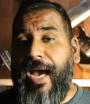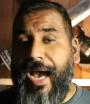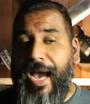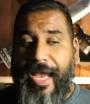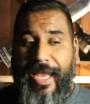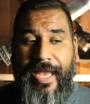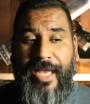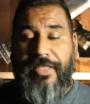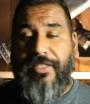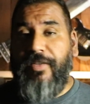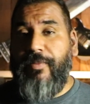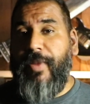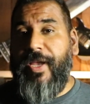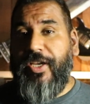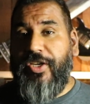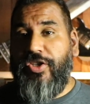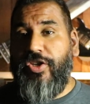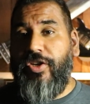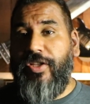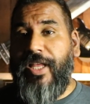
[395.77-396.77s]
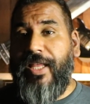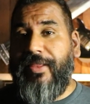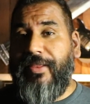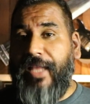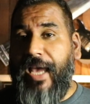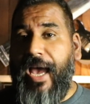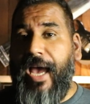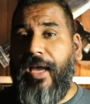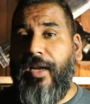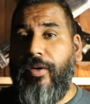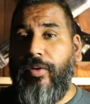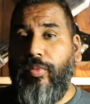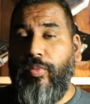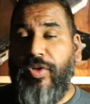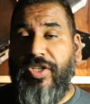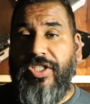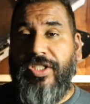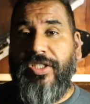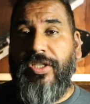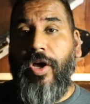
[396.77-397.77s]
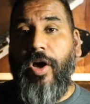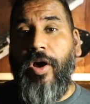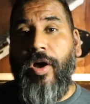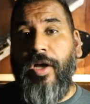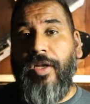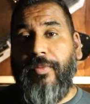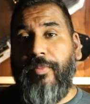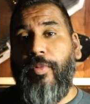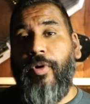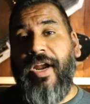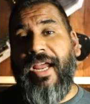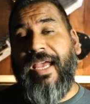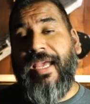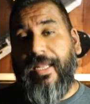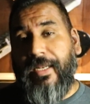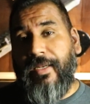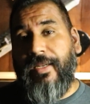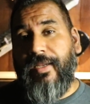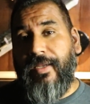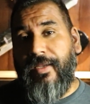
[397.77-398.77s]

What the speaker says: I had to make sure that that was on brand,